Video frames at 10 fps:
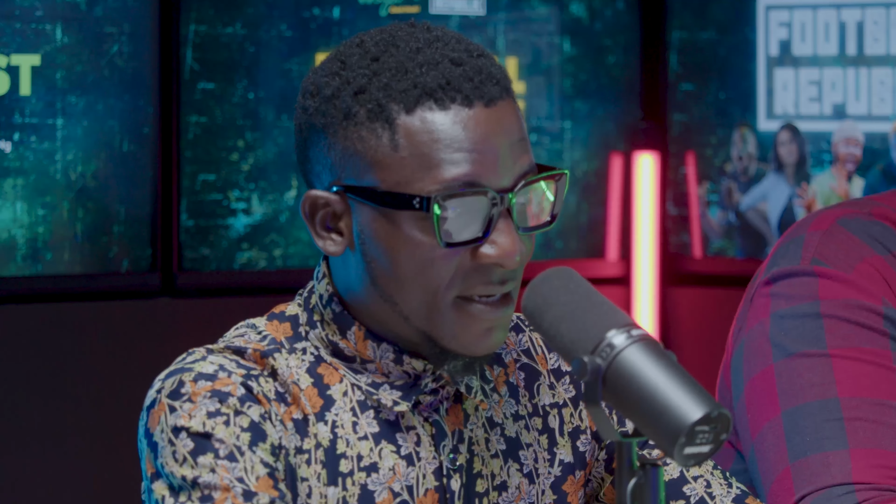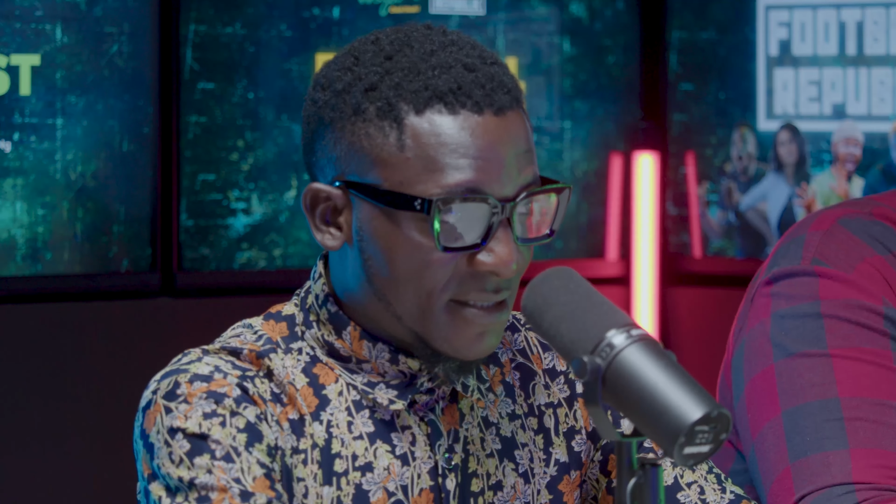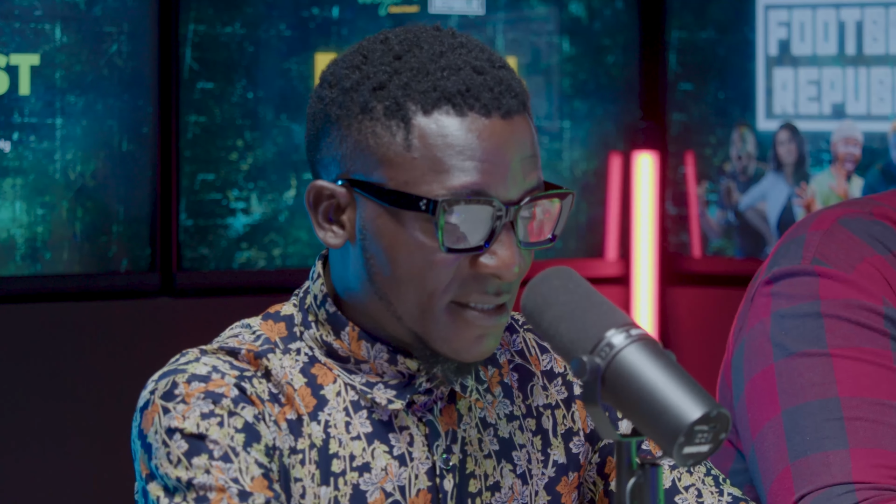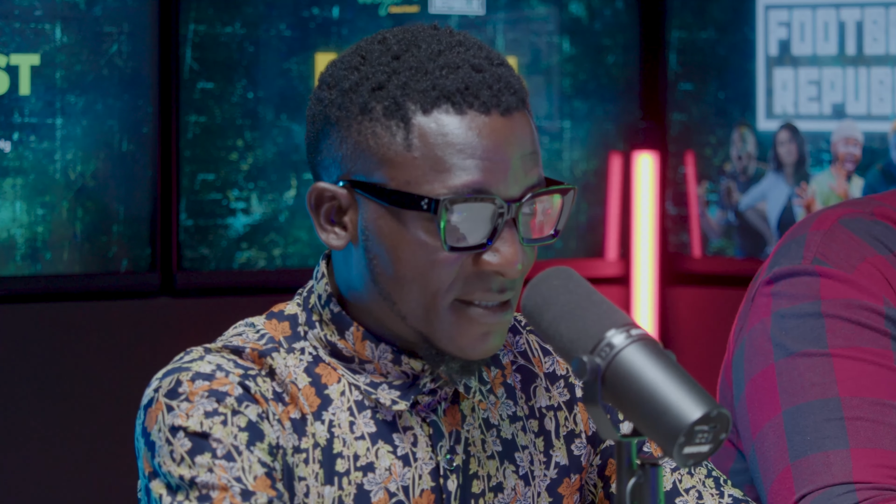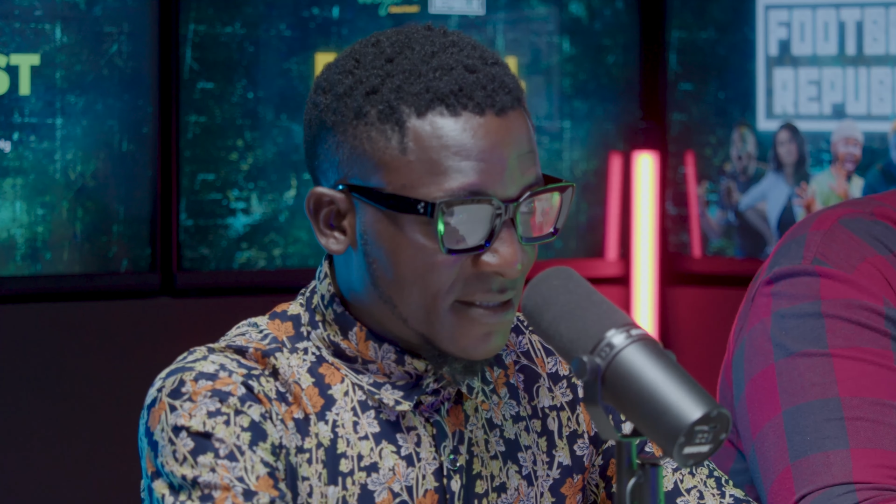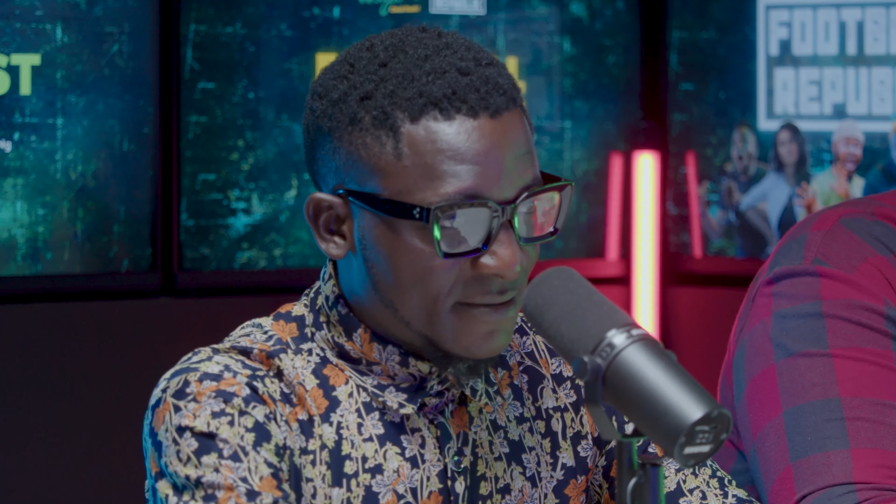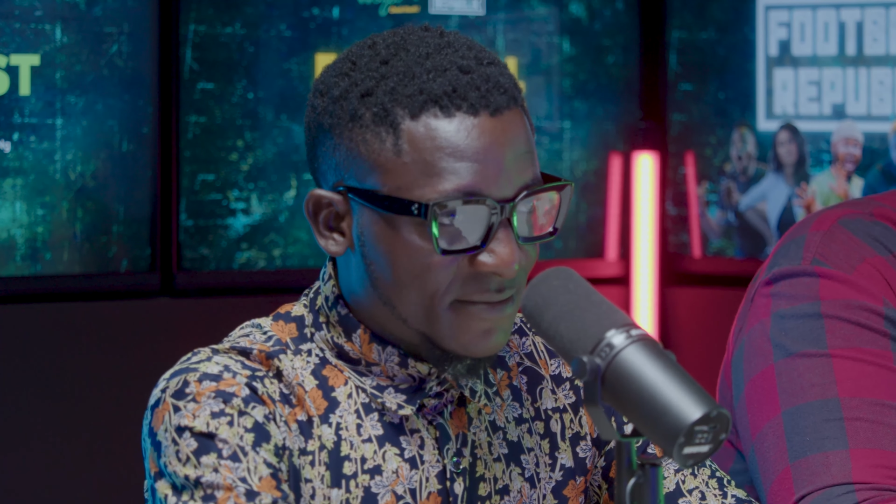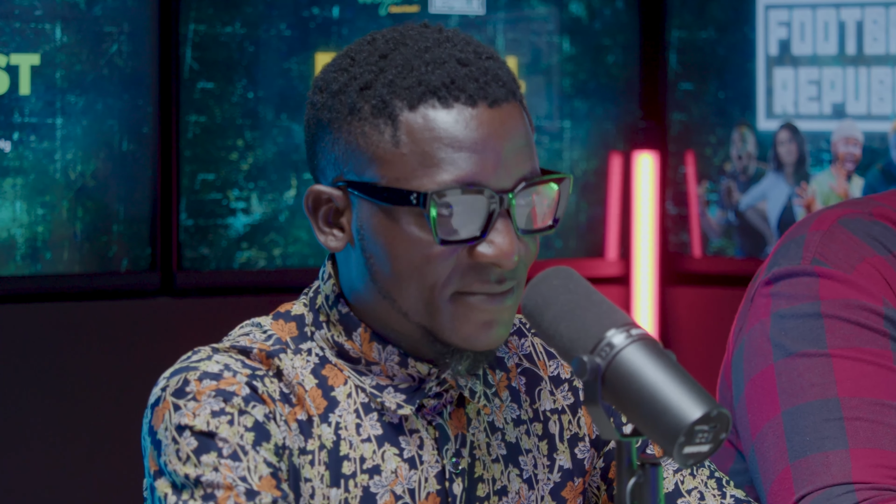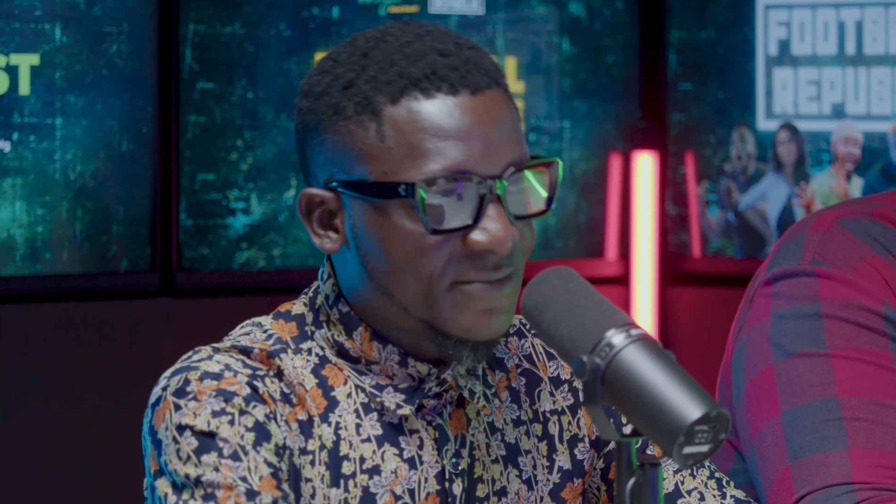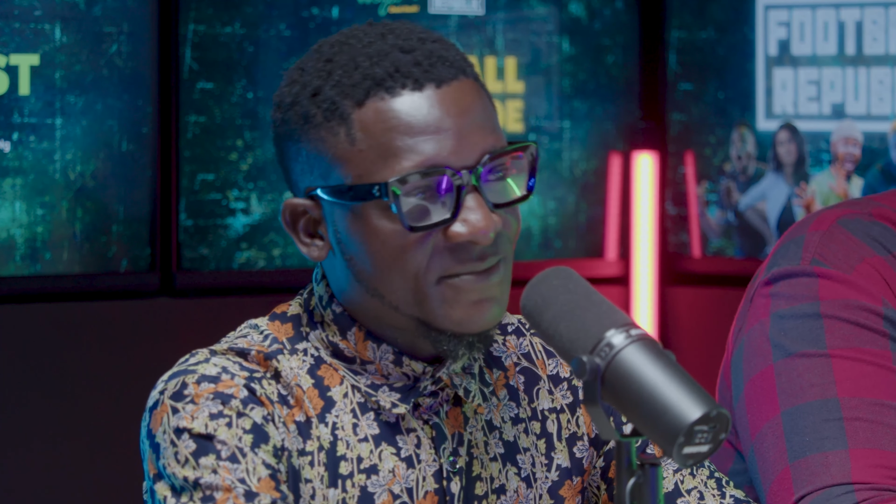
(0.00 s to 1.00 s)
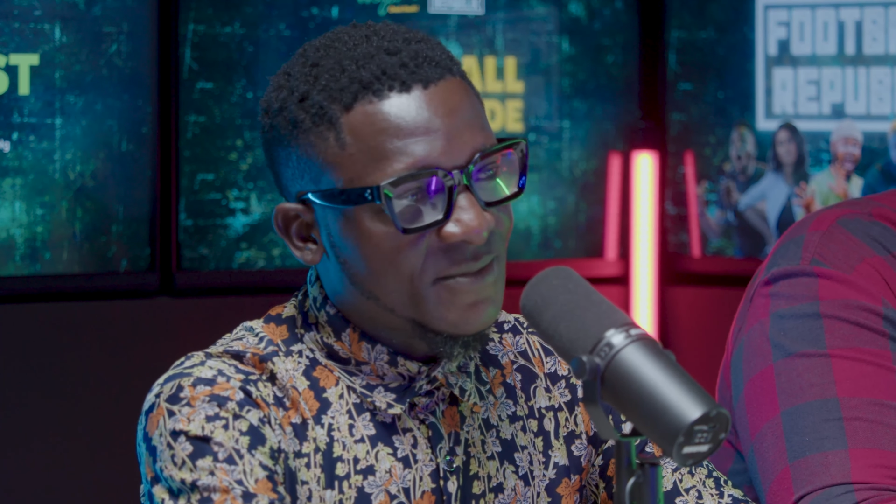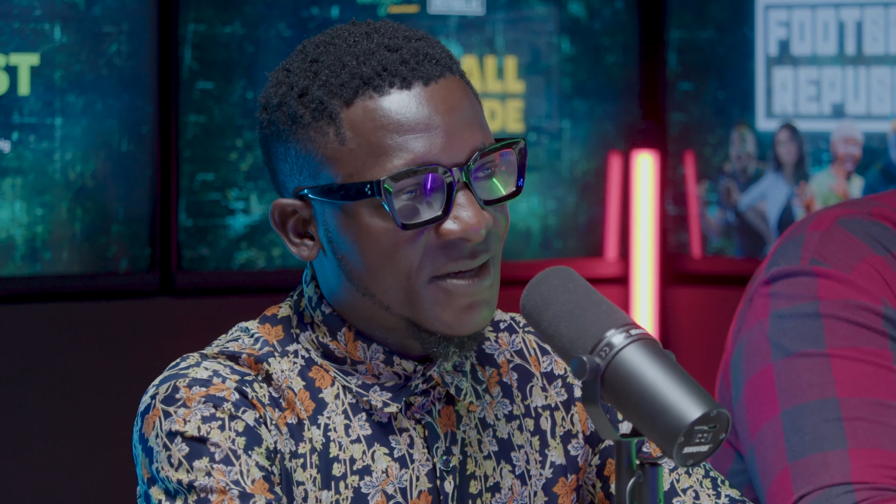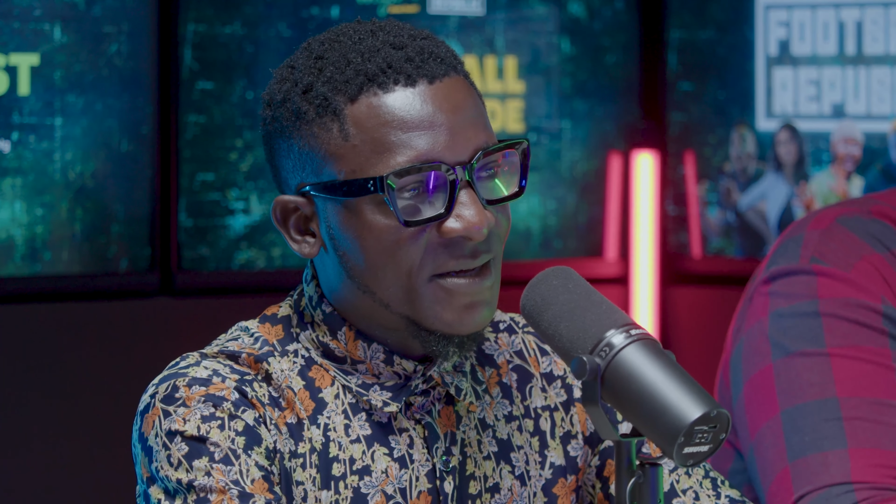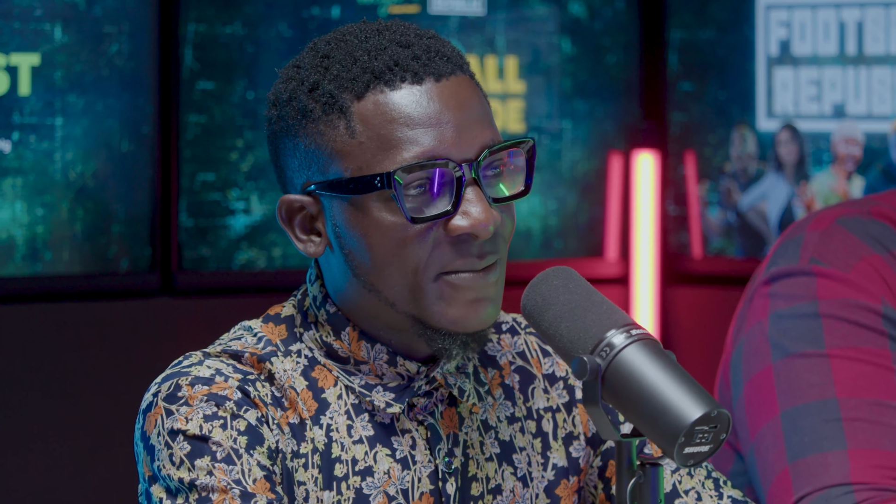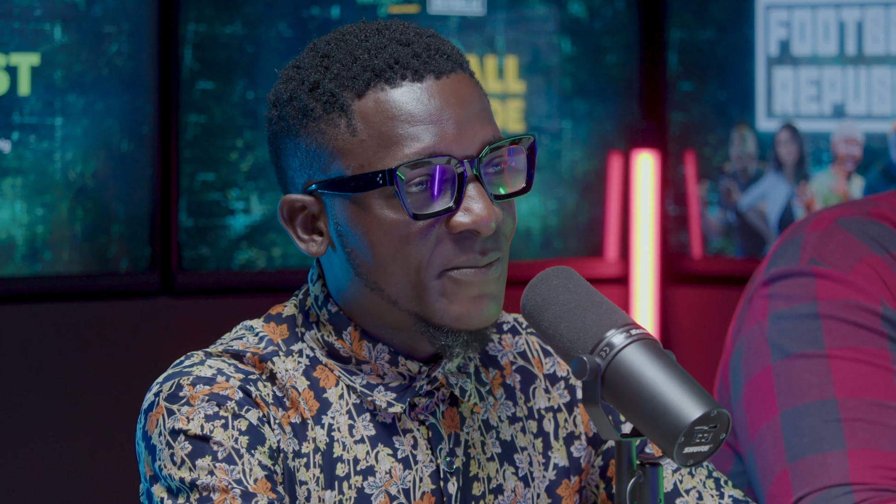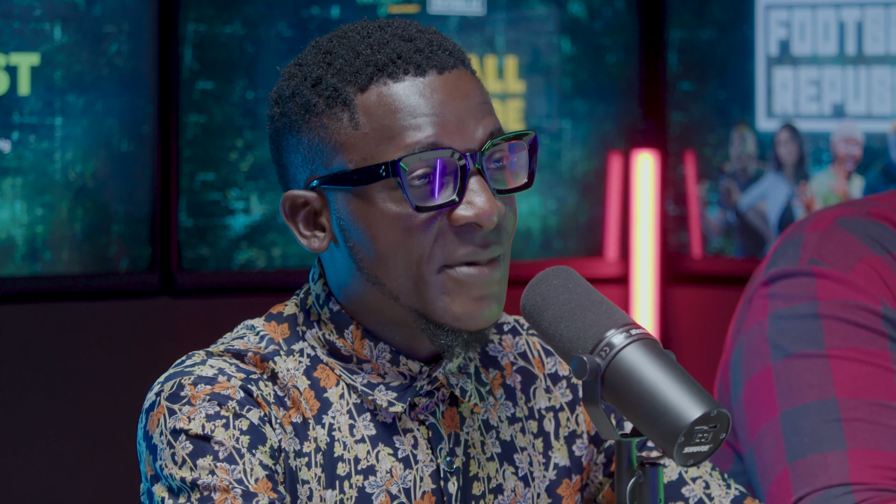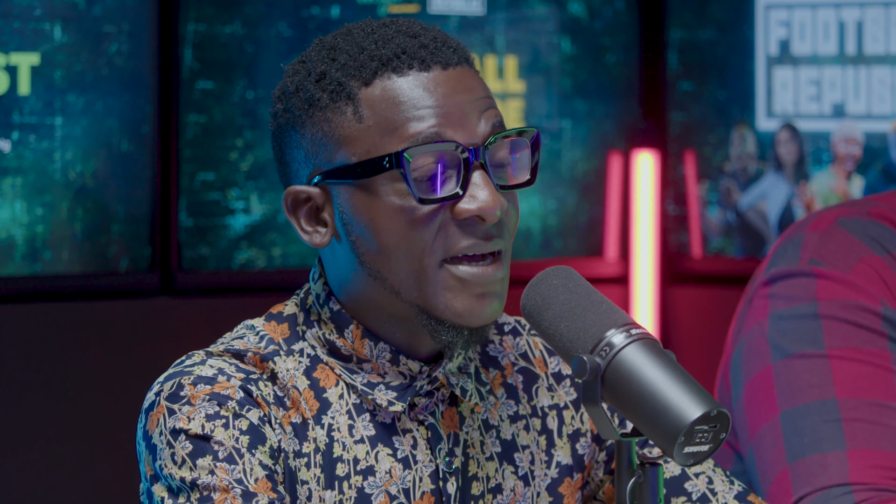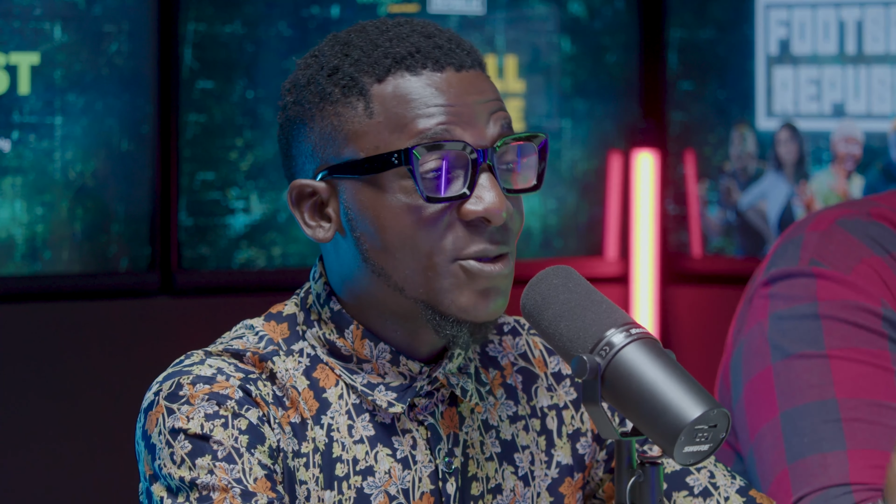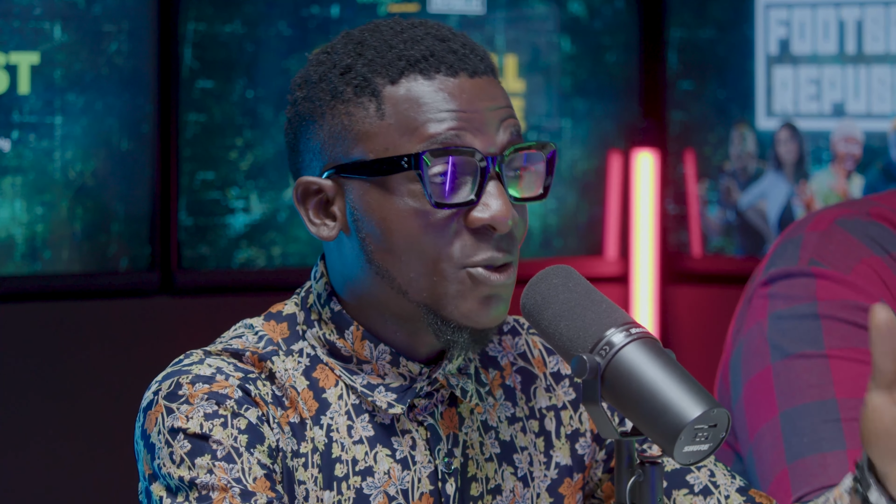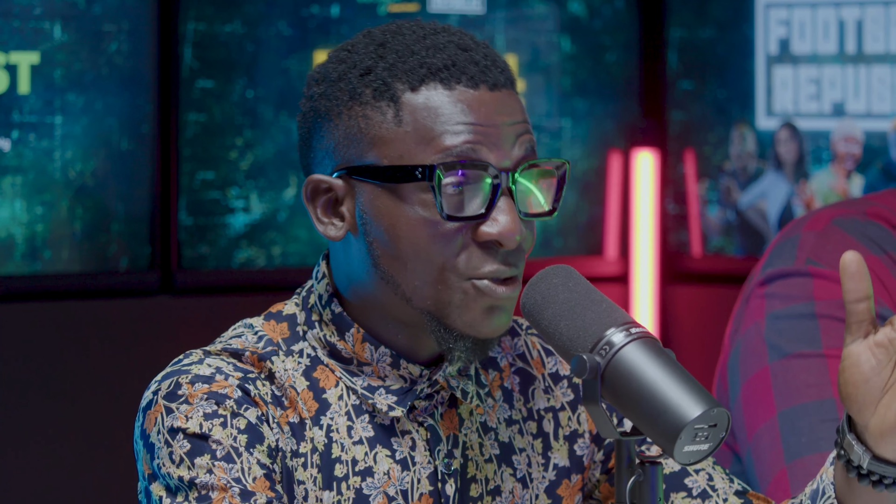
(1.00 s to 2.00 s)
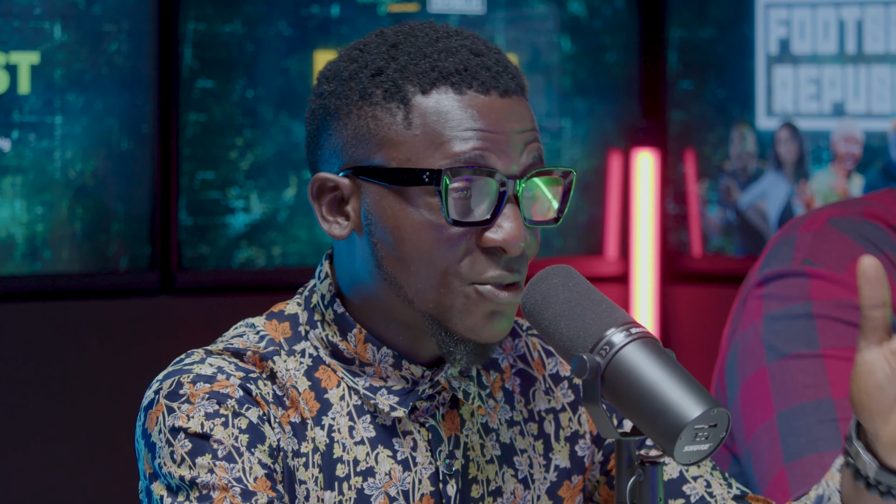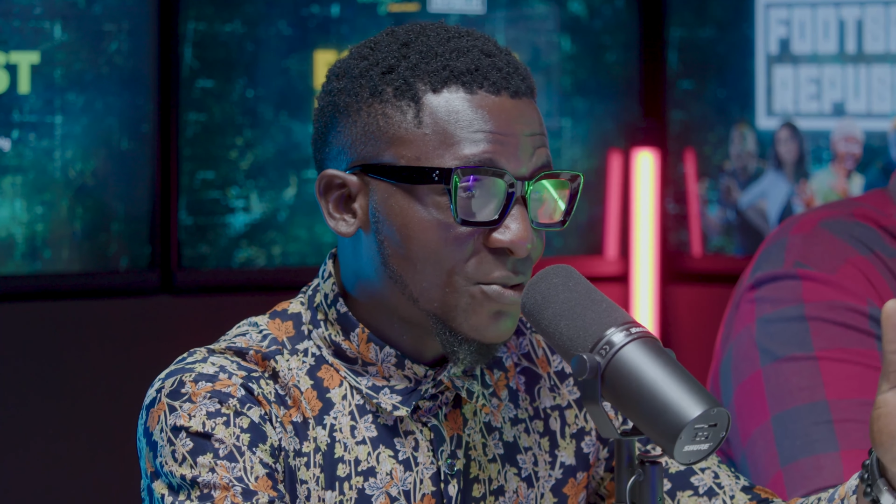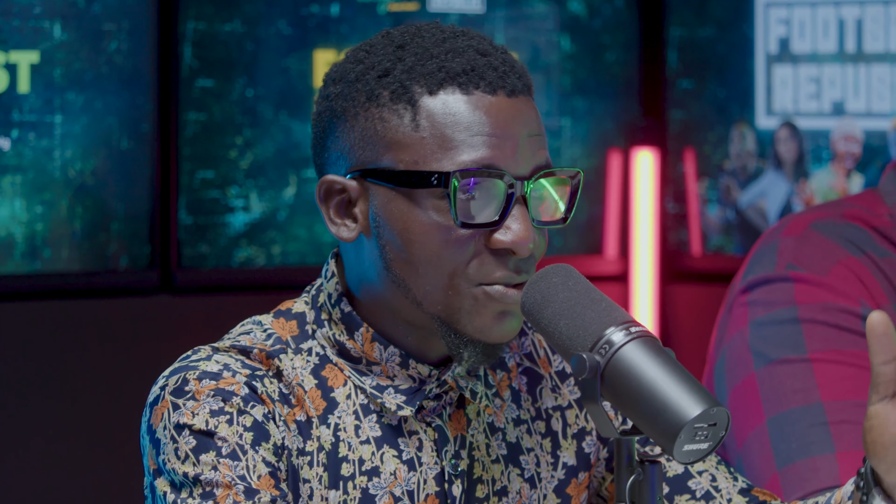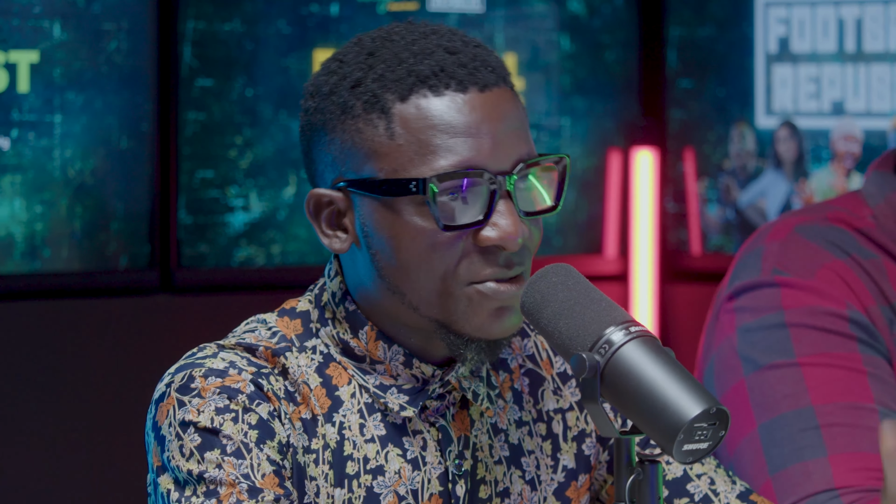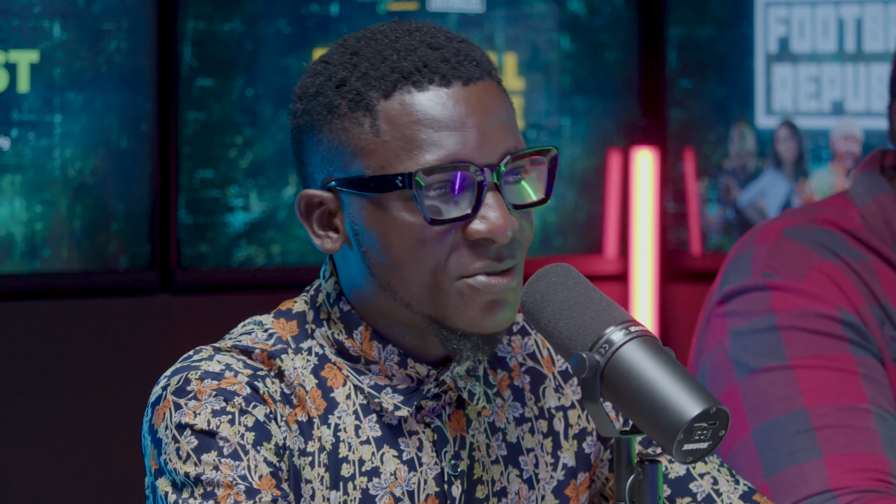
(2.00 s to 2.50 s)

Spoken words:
Attah. Make a talk truth.